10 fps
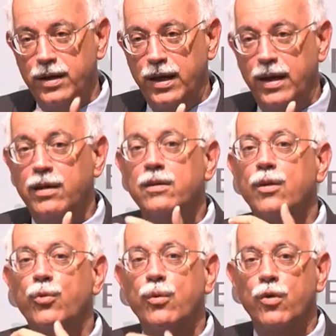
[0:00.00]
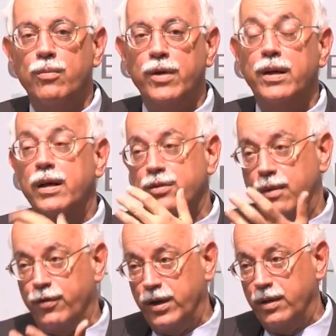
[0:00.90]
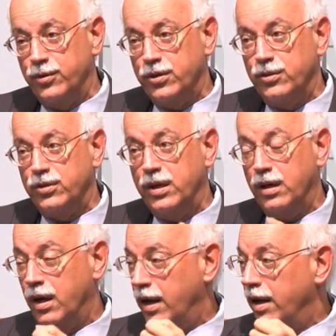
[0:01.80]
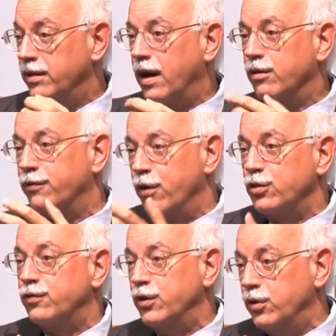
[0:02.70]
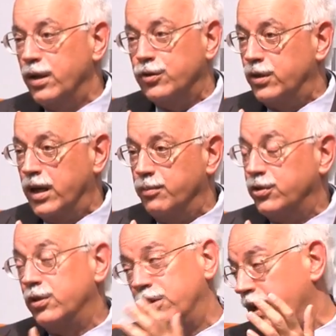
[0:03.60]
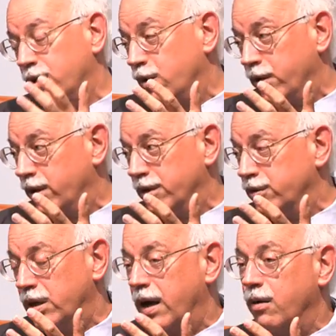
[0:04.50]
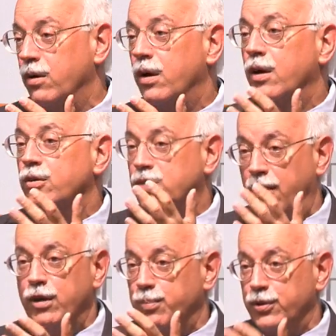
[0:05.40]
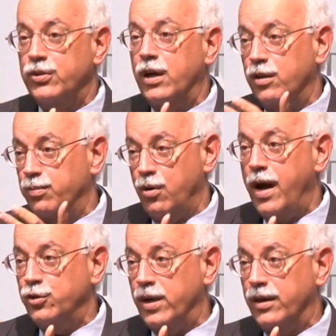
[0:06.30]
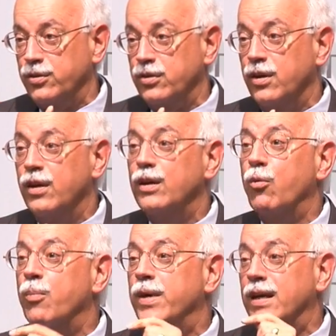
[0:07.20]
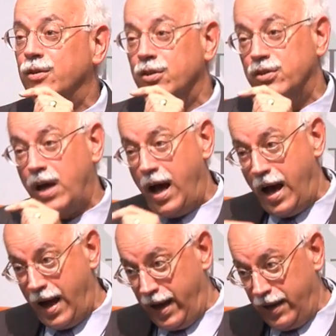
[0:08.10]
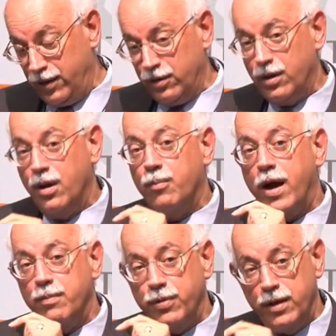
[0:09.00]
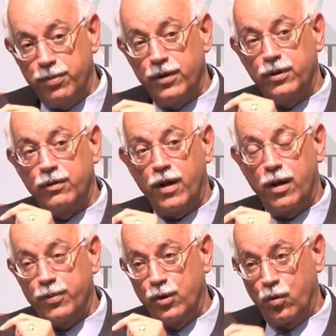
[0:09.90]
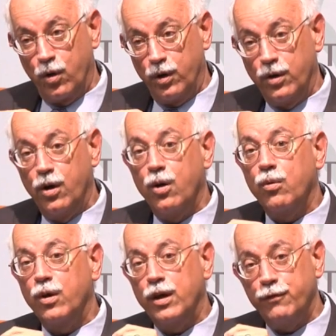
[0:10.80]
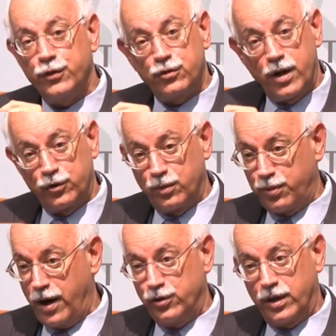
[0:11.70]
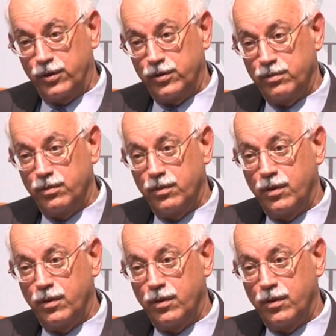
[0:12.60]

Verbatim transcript: a need that we weren't meeting except for the MCC. Now, the first few years of the MCC, I don't know what it is now, 70% of the projects that were being designed by people in the developing world were infrastructure projects.